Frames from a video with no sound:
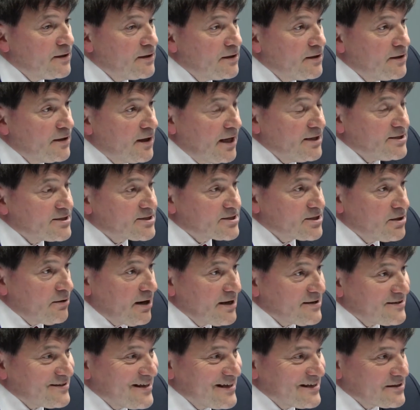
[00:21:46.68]
And so
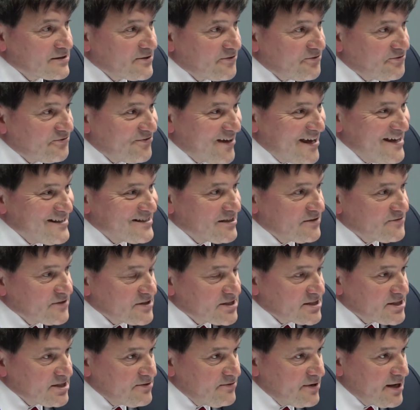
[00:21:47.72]
I think the fate of the
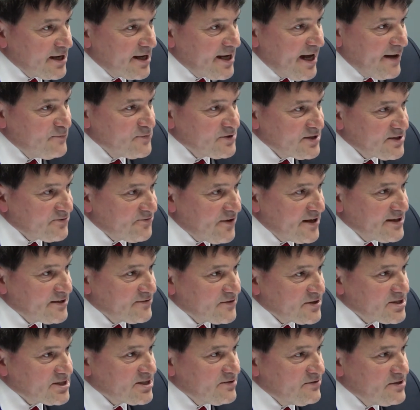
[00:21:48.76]
Syrian government, the fate of
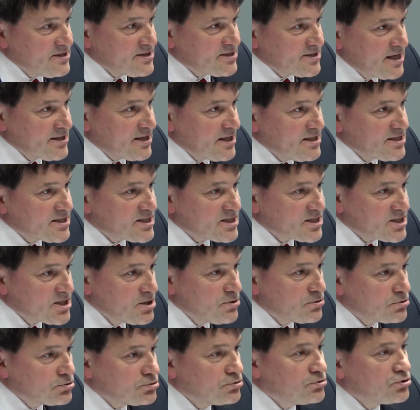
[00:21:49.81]
the Syrian state is so
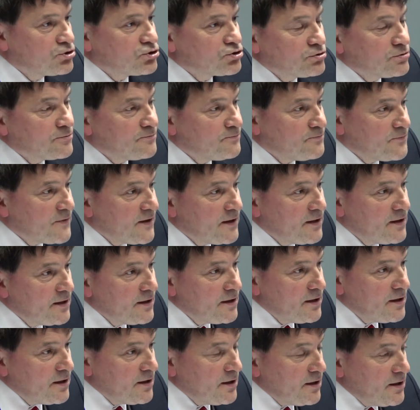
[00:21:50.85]
crucial.
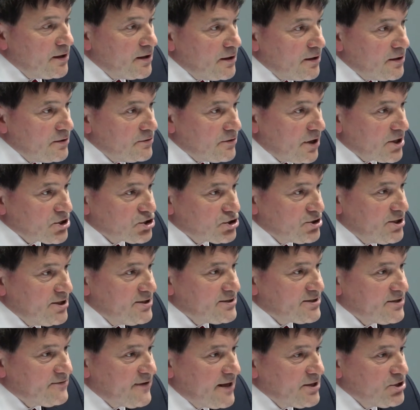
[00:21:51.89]
Russian
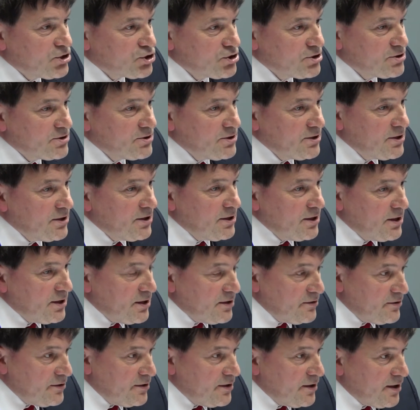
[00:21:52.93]
intervention
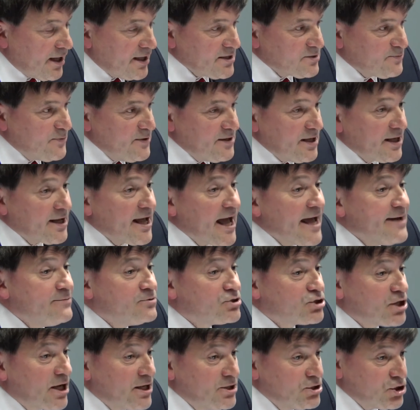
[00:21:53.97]
has been a game
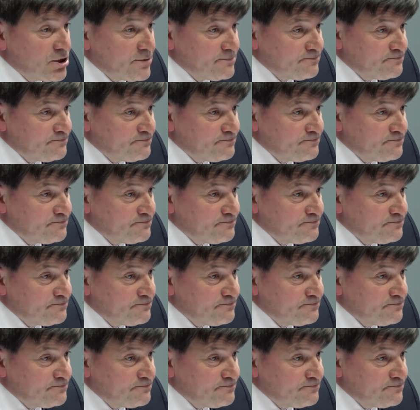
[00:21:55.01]
changer.